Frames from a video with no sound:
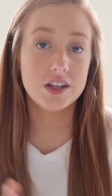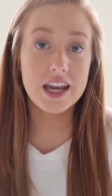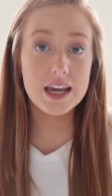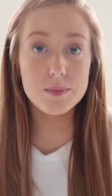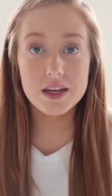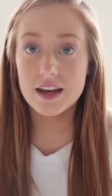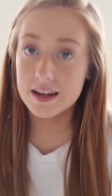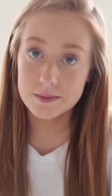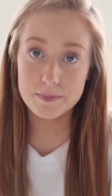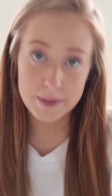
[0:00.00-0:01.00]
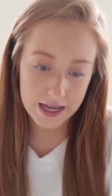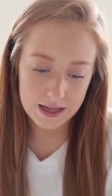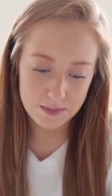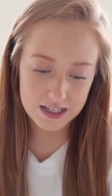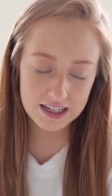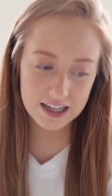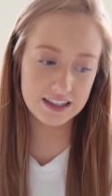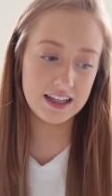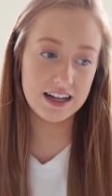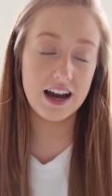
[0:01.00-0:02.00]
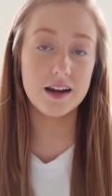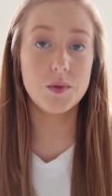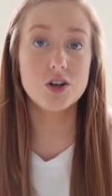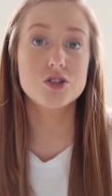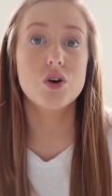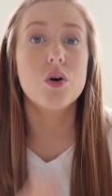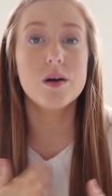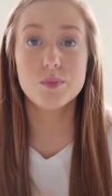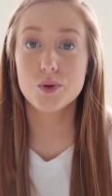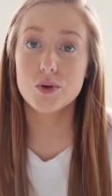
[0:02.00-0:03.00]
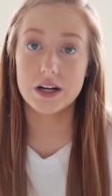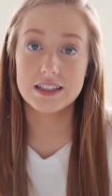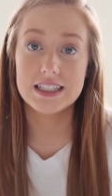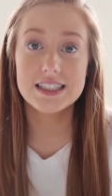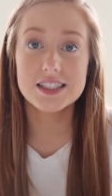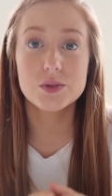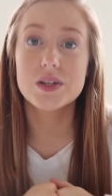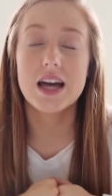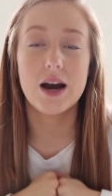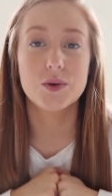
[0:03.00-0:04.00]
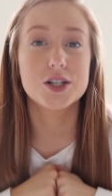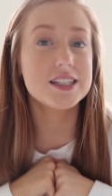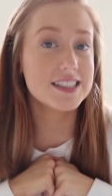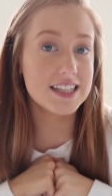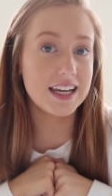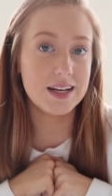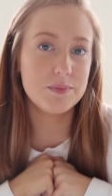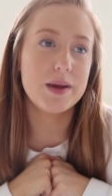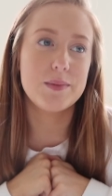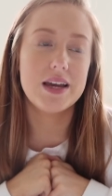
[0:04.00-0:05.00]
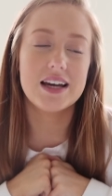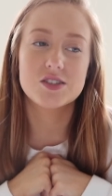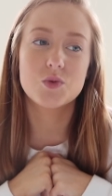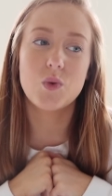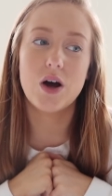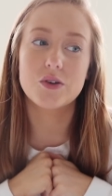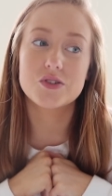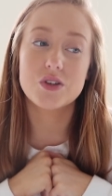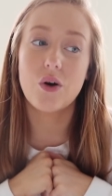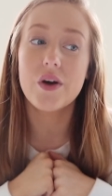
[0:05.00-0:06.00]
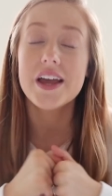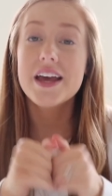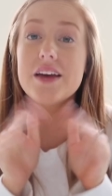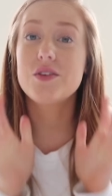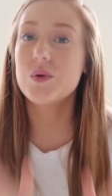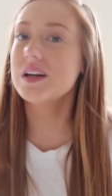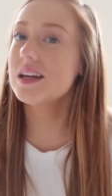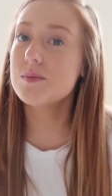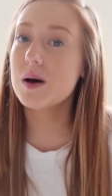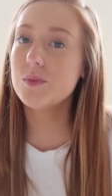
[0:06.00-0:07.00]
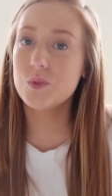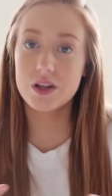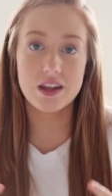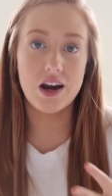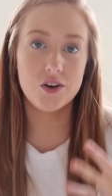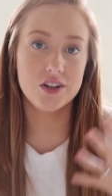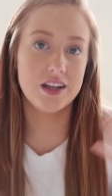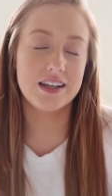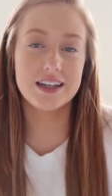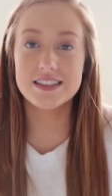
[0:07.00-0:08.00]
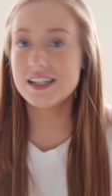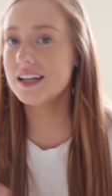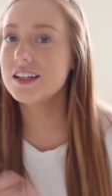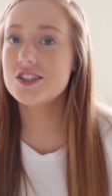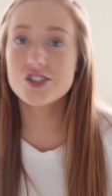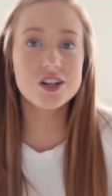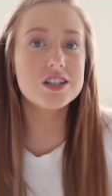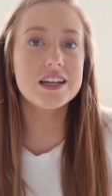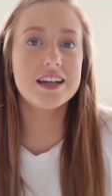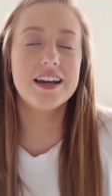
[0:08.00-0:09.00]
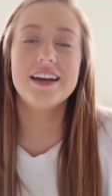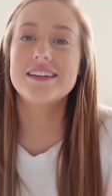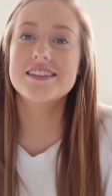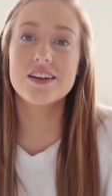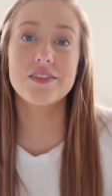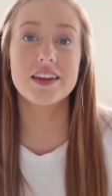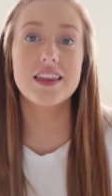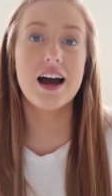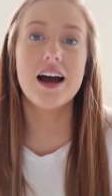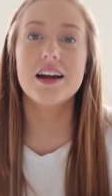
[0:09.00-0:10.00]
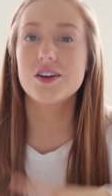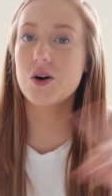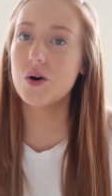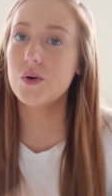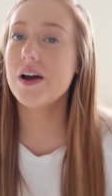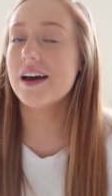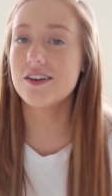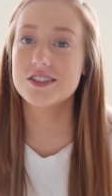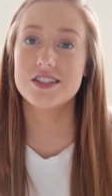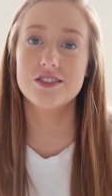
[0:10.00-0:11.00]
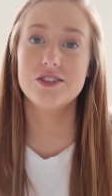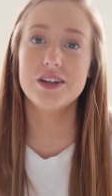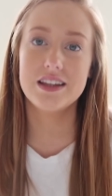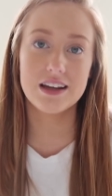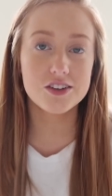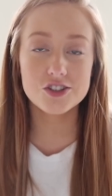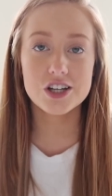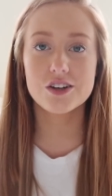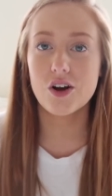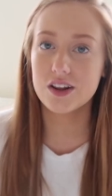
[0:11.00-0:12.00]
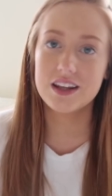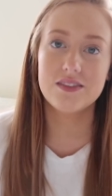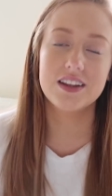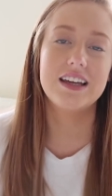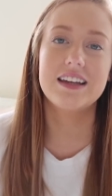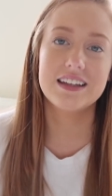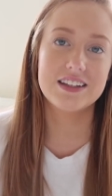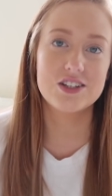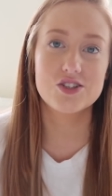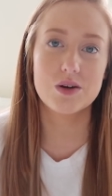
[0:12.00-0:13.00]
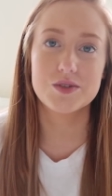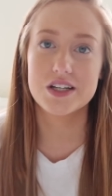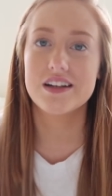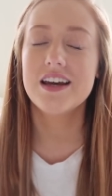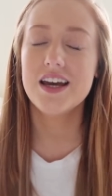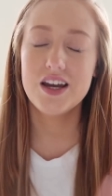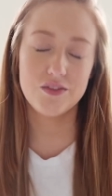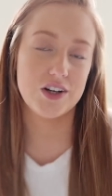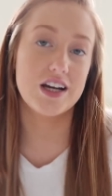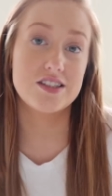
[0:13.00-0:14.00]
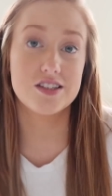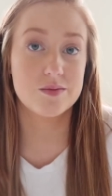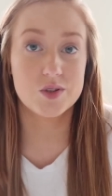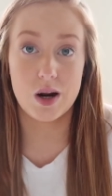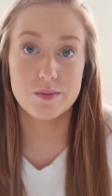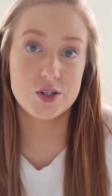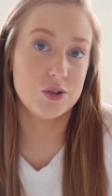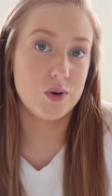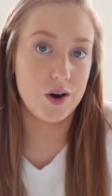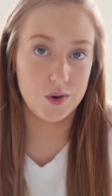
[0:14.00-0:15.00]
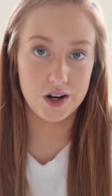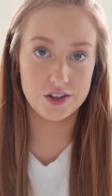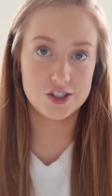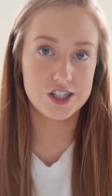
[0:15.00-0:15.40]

KB and Baby, and then I am also pregnant with our second baby as well. So if you want to keep up with our like daily journey and stuff like that, go head on to the other channel. I'll leave a link in the description for you guys to subscribe to our other